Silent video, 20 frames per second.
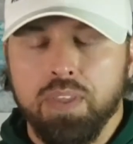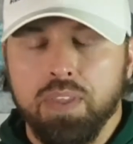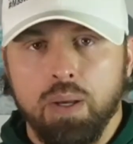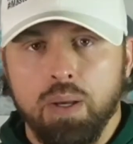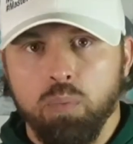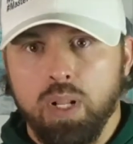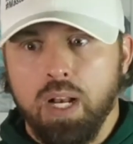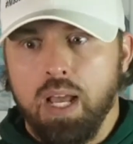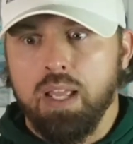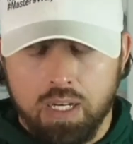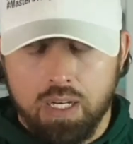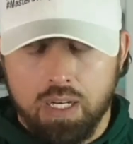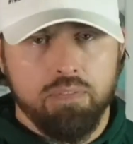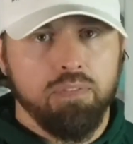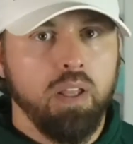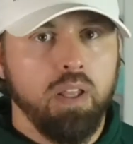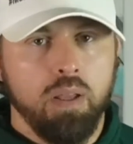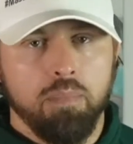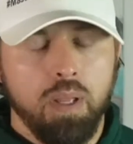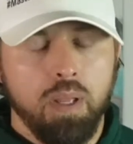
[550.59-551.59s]
that when I
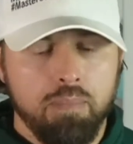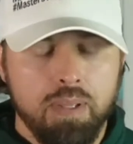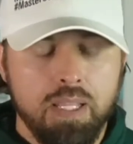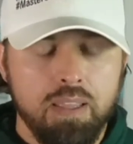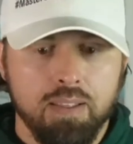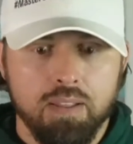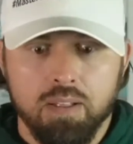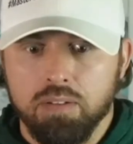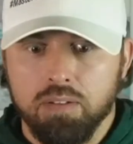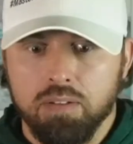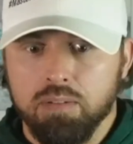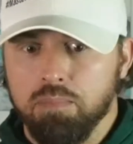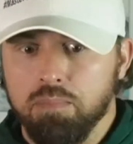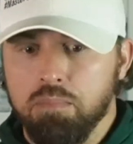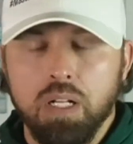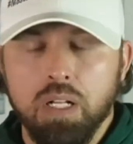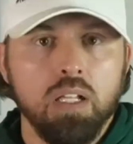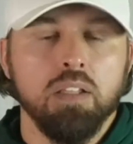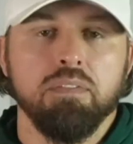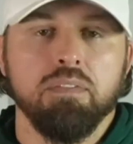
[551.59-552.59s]
am in the
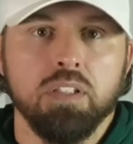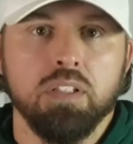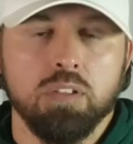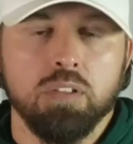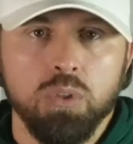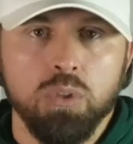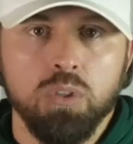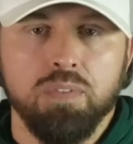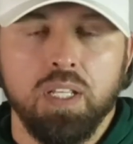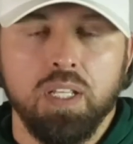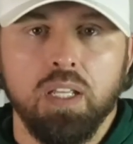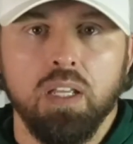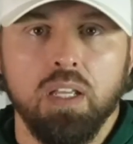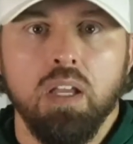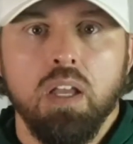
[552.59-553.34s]
middle of this movie,